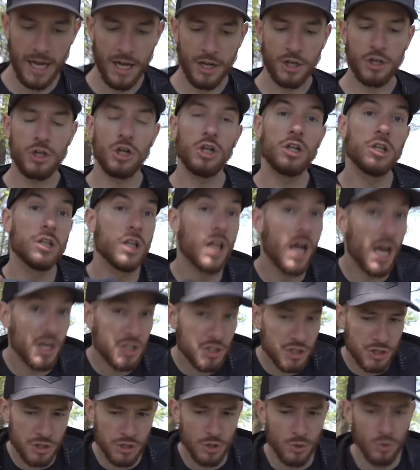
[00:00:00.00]

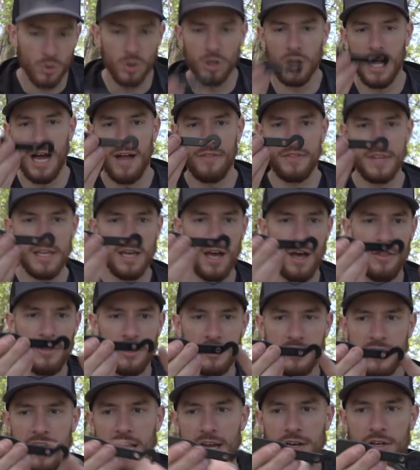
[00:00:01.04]
clutch tool on the other
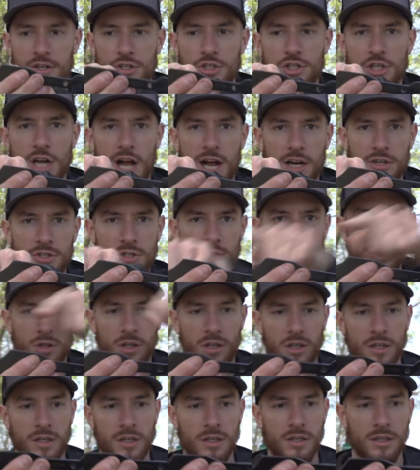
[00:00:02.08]
side. Shock tool,
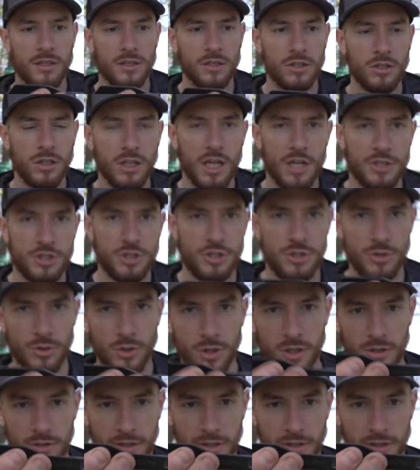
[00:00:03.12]
clutch tool,